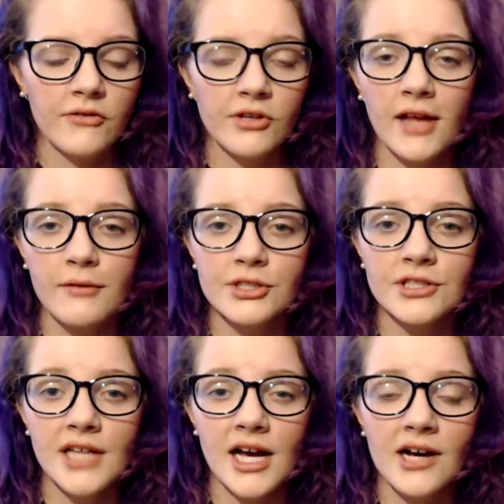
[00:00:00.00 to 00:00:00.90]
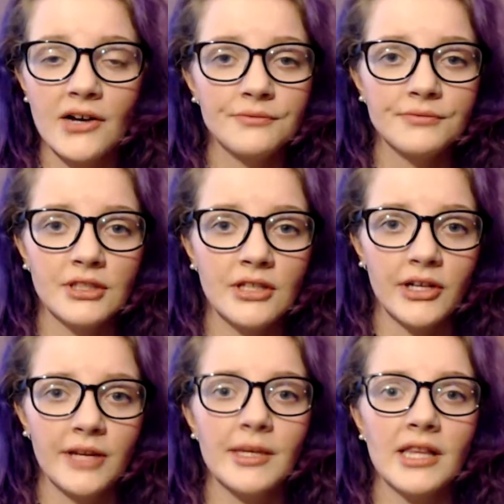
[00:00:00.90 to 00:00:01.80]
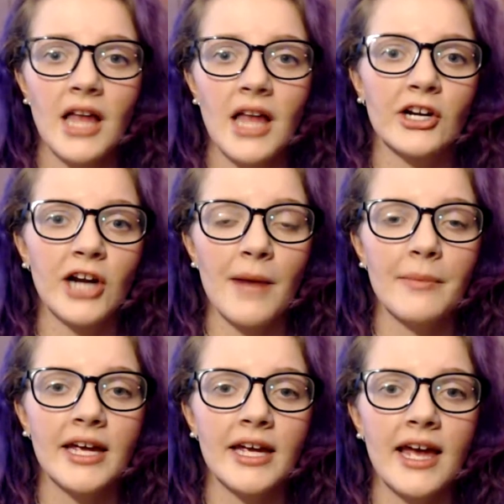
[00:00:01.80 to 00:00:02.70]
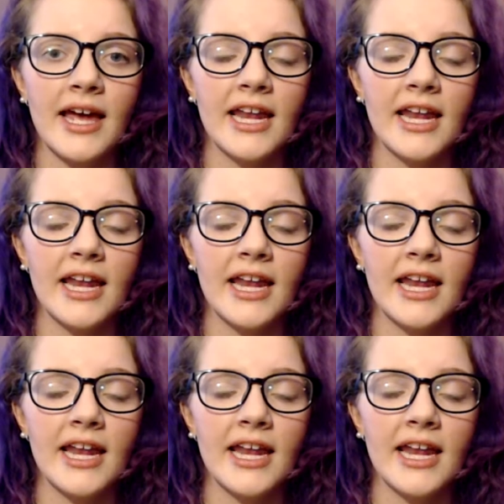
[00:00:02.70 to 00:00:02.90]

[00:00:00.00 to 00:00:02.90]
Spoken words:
if you like what you saw, give me a like or comment.